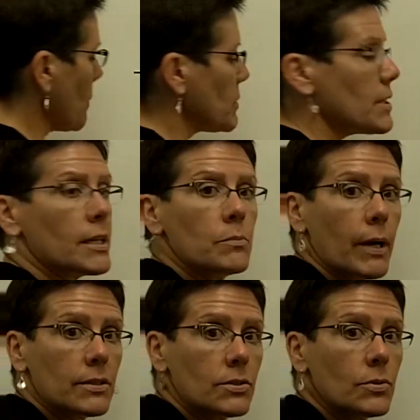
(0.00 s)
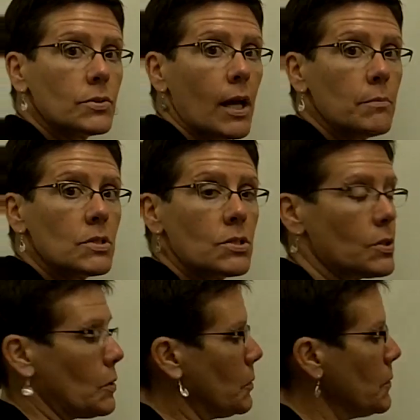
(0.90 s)
represented by 2 times
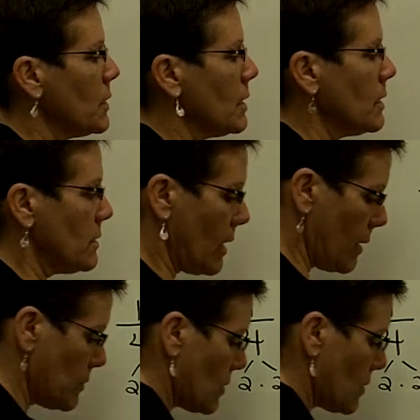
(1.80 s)
2 times